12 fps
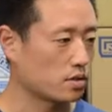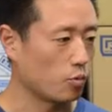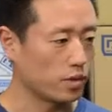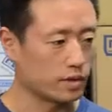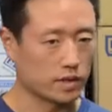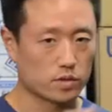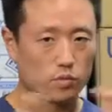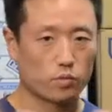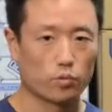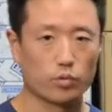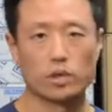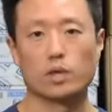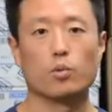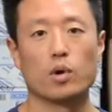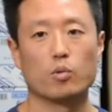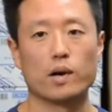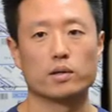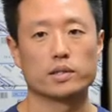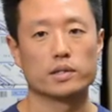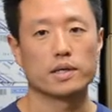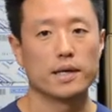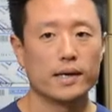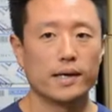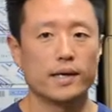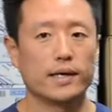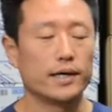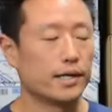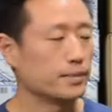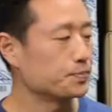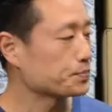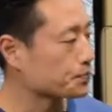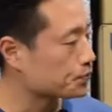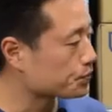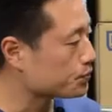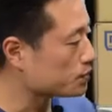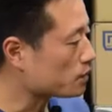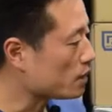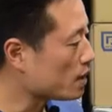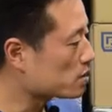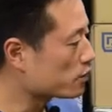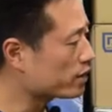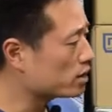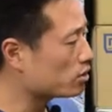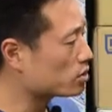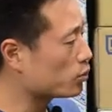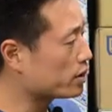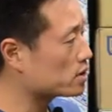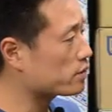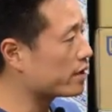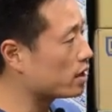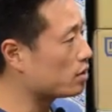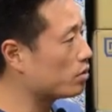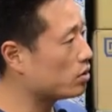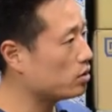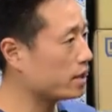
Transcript: a wheel that's really well rounded. Um, the wheel is available